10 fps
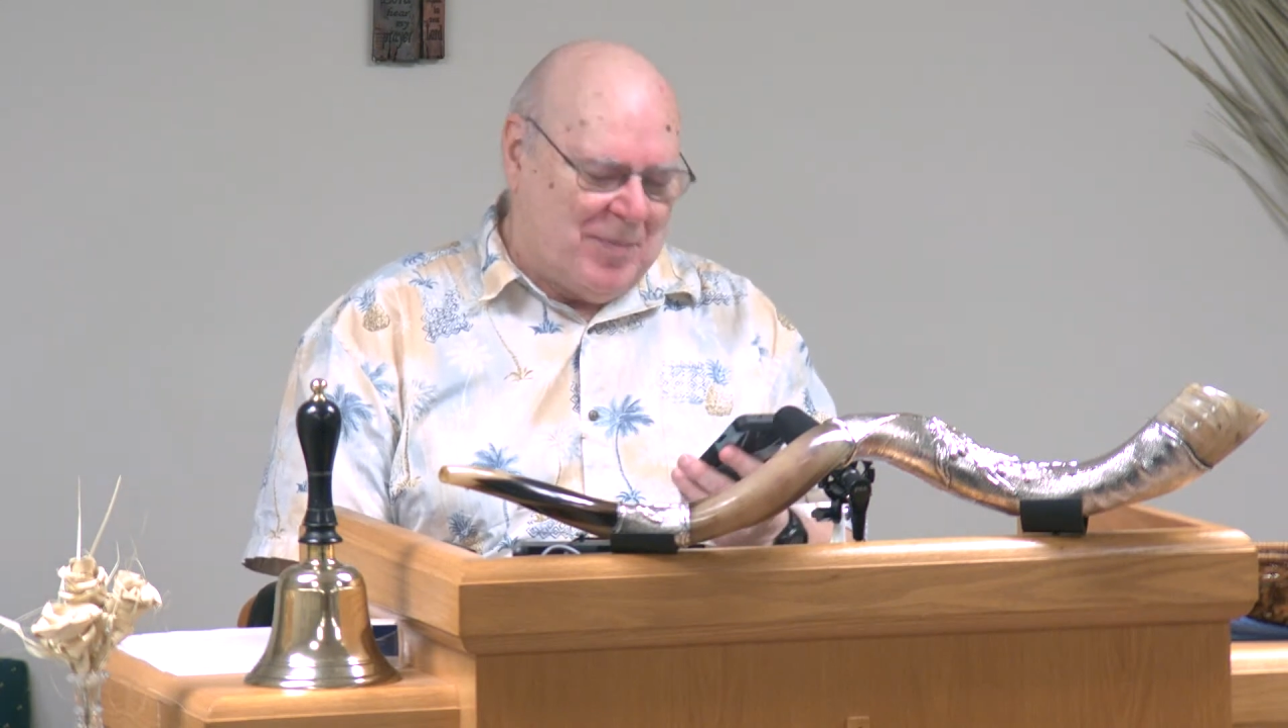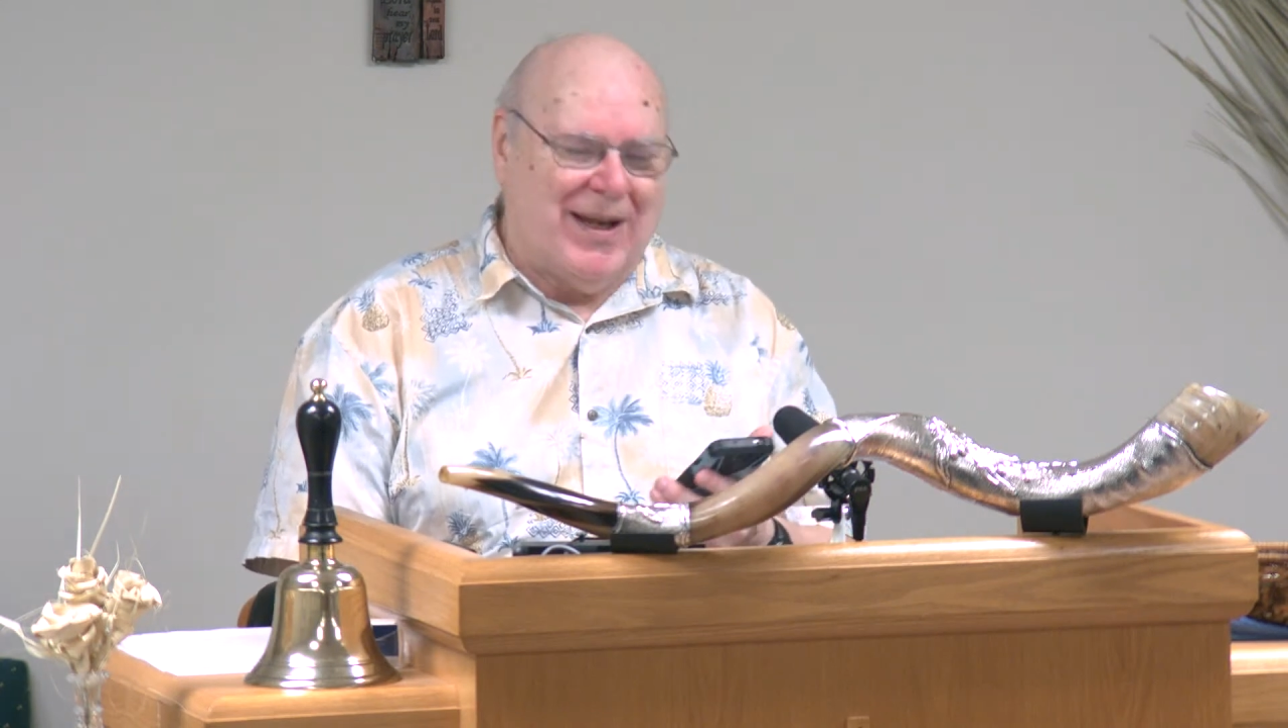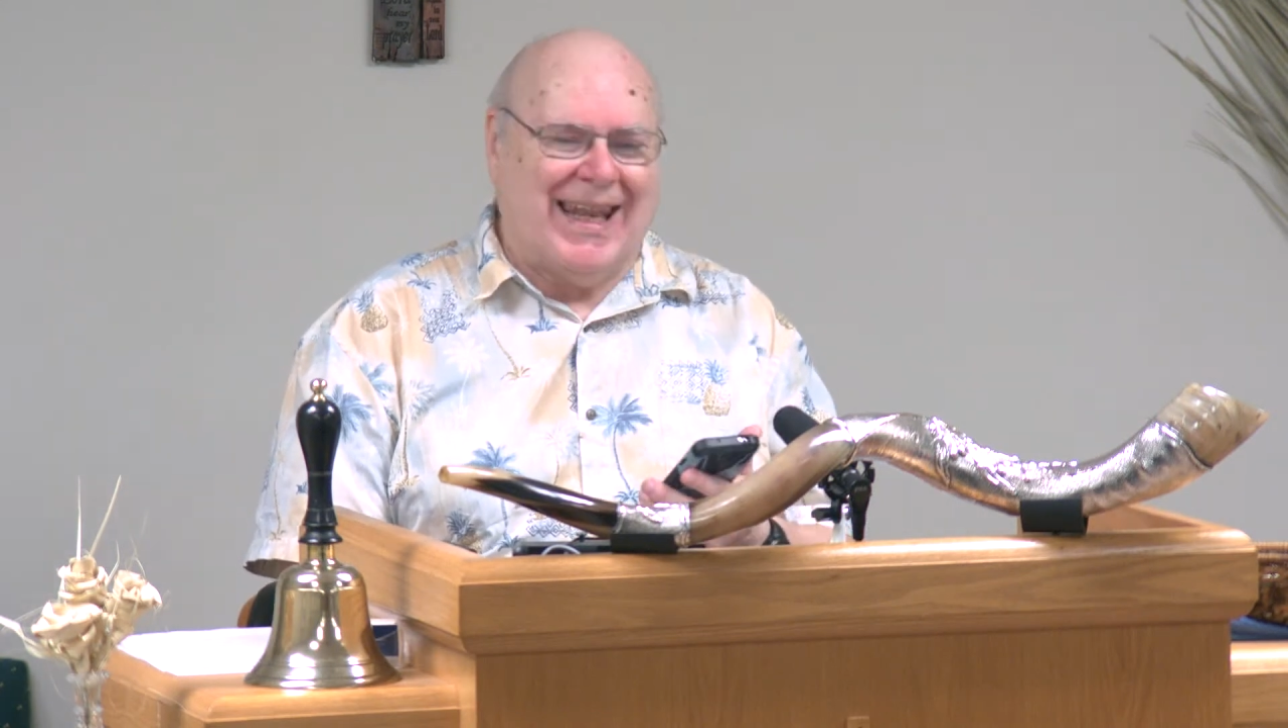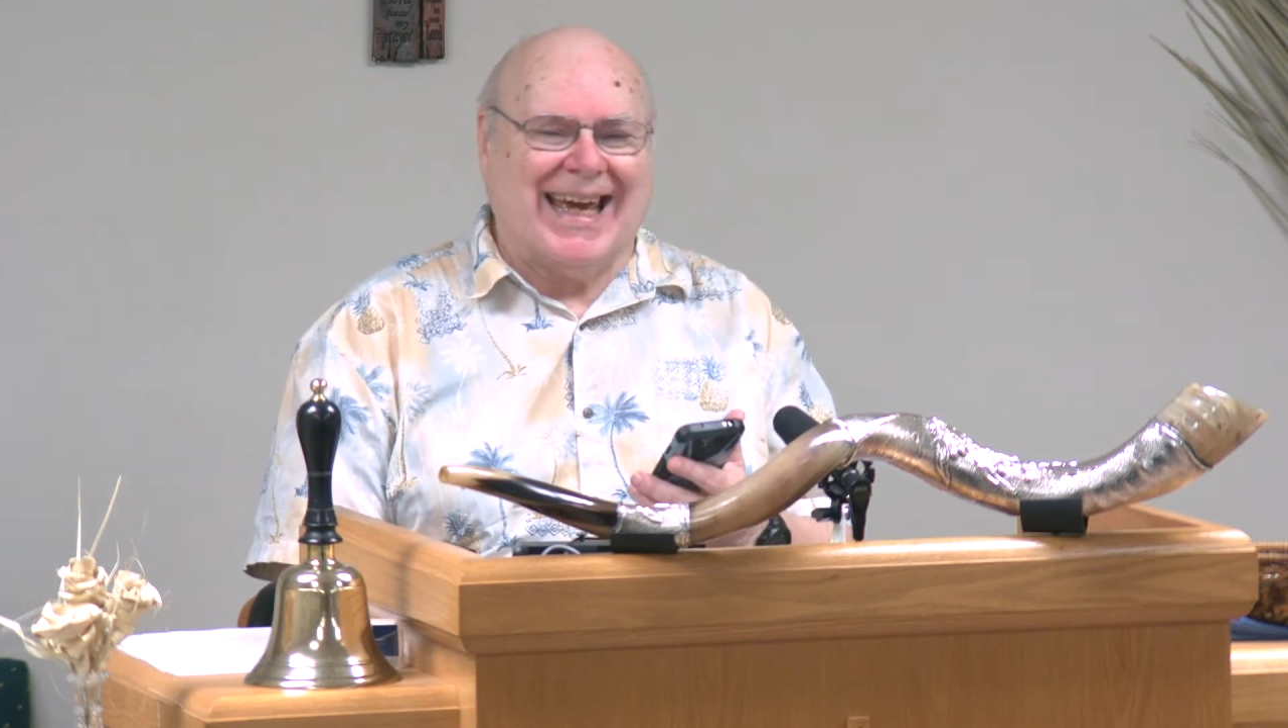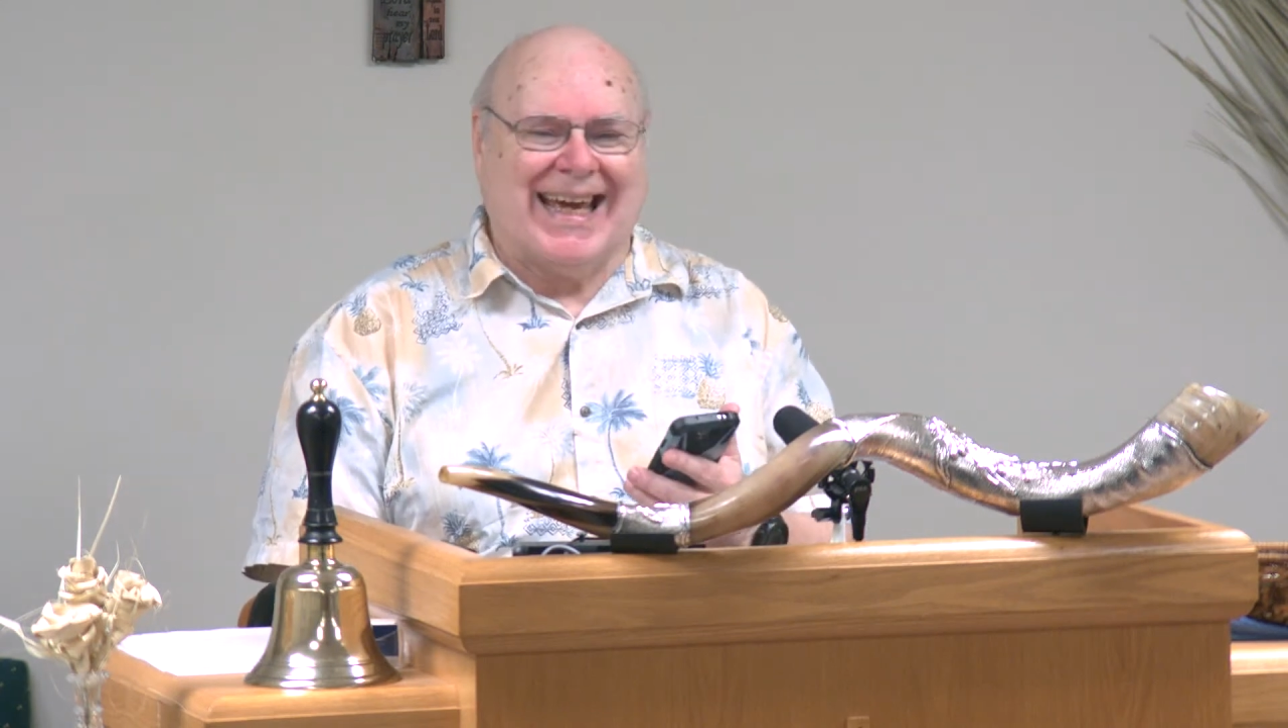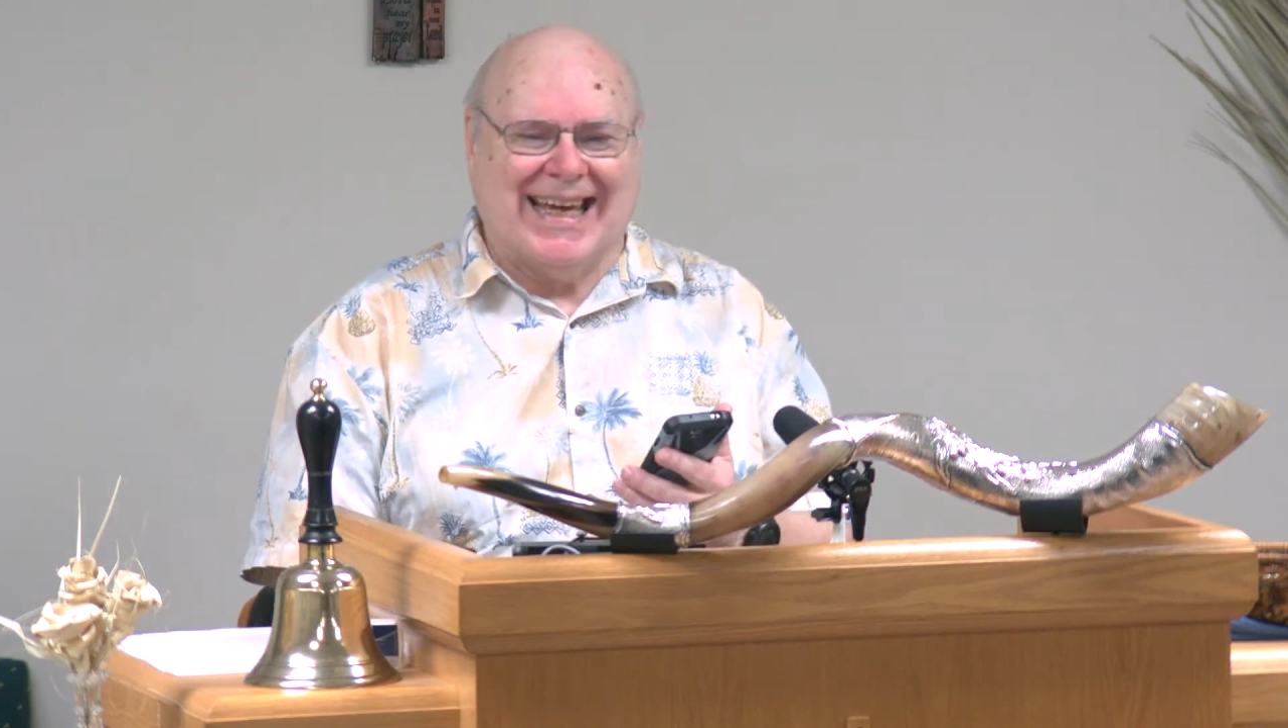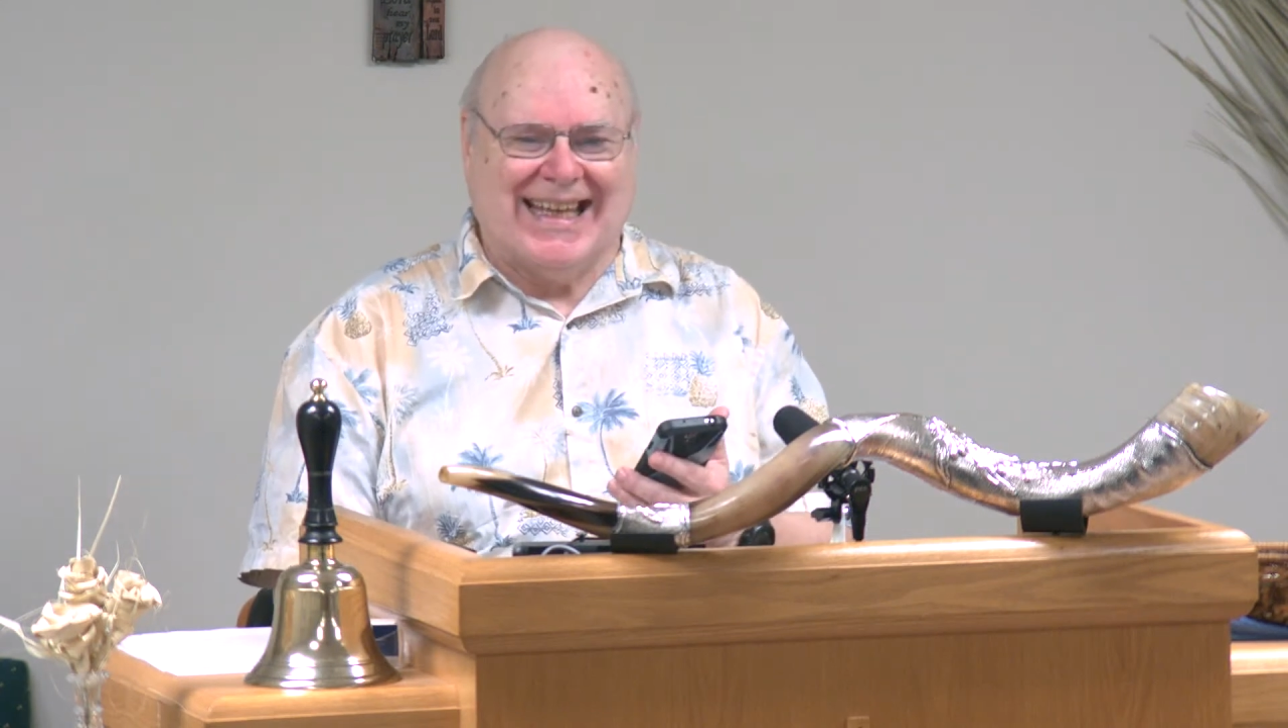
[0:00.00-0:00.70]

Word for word: plague